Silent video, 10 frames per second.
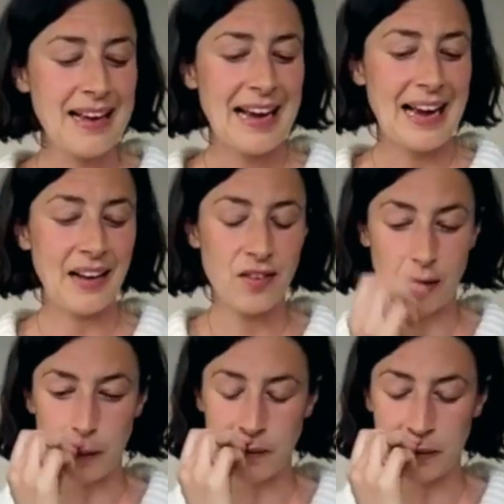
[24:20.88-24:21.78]
And
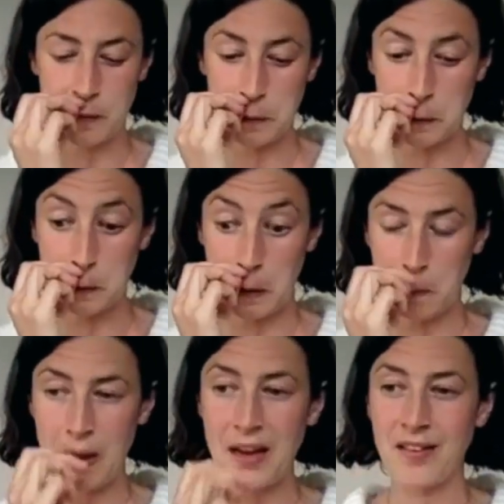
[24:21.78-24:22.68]
so it's just
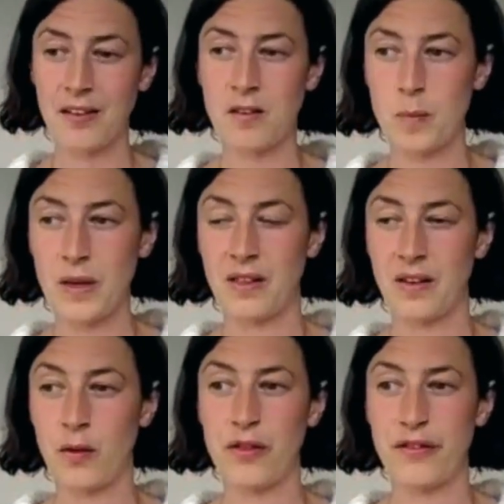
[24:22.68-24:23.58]
amazing to me
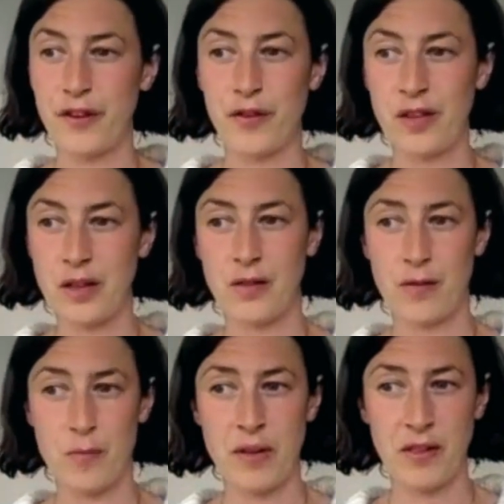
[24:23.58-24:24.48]
that on the 15th of
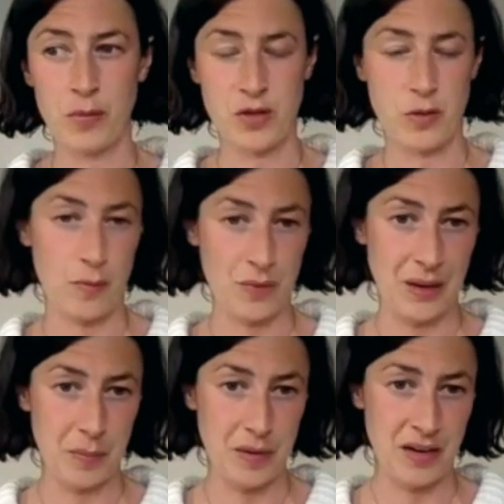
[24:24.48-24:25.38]
the month, which is when we
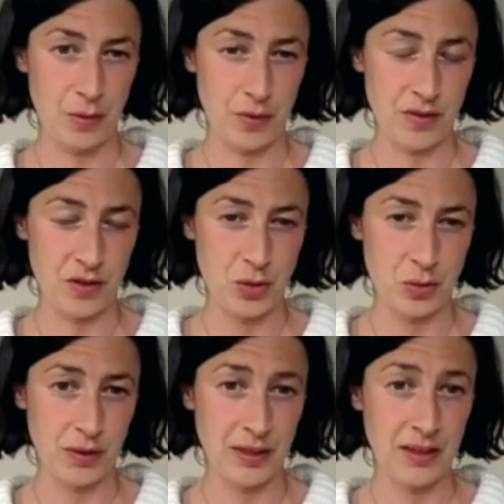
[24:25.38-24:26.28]
get paid our
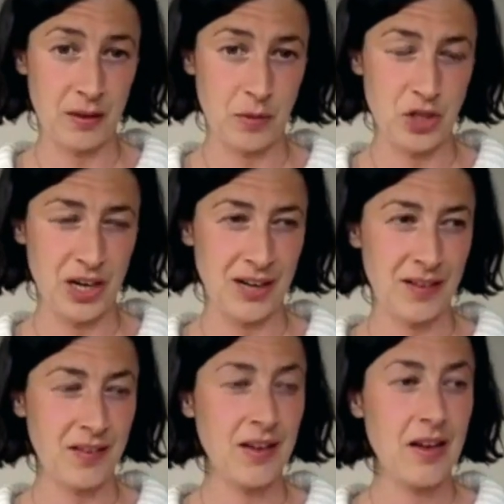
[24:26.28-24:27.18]
residual income
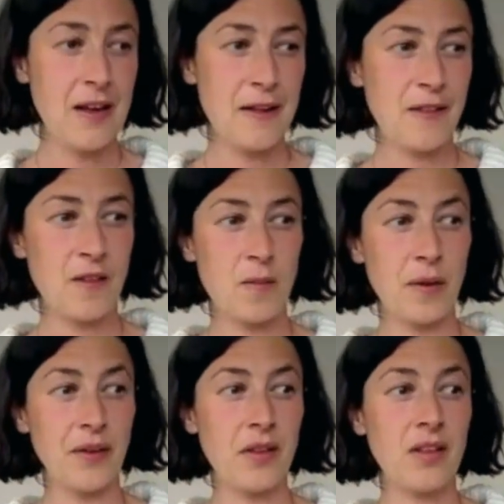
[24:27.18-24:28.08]
checks this
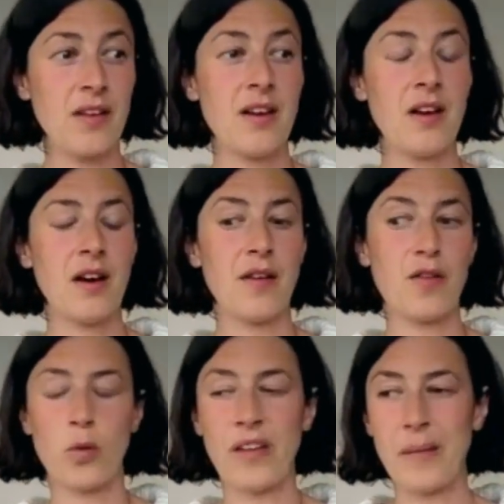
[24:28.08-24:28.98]
month, I
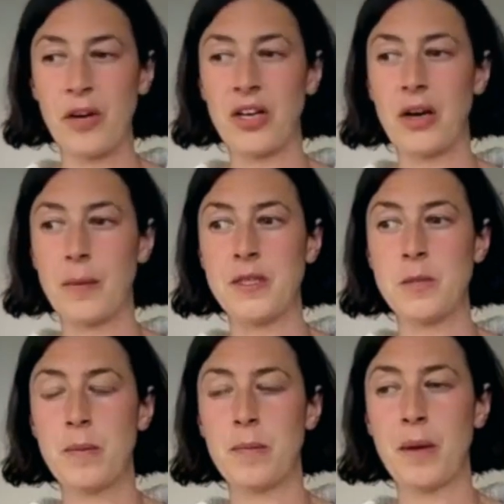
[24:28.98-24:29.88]
saw that money come into
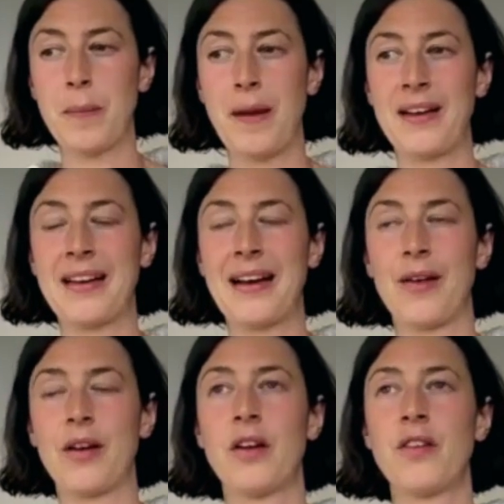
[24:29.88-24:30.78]
my bank
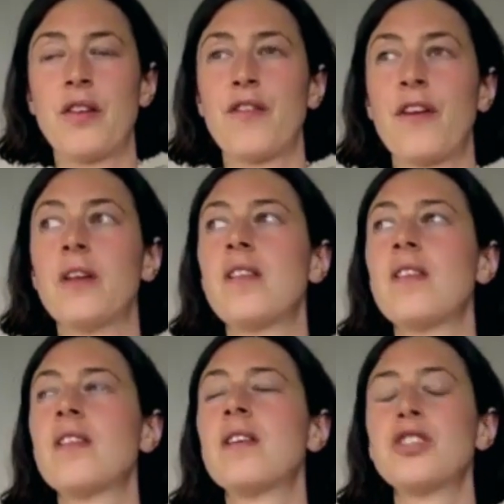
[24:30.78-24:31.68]
account, and I just felt
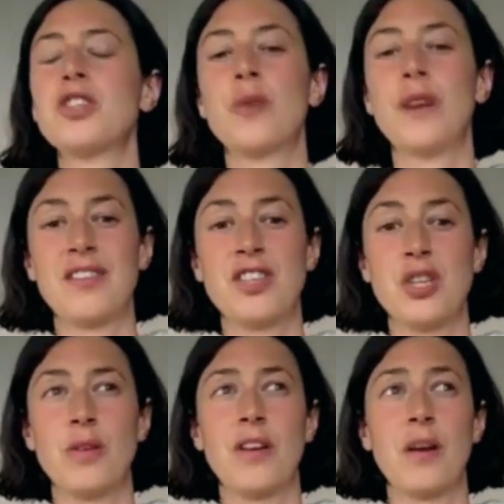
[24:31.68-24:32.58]
such
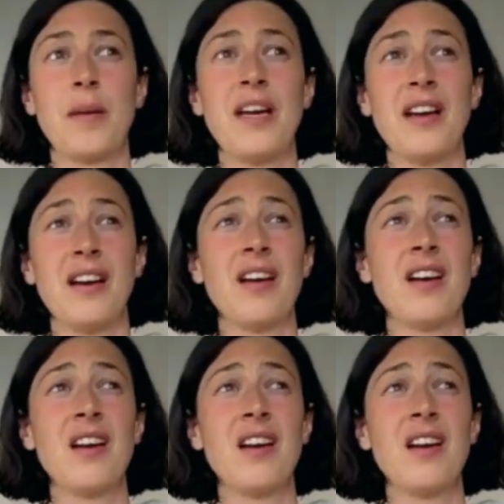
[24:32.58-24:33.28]
gratitude that I'm here.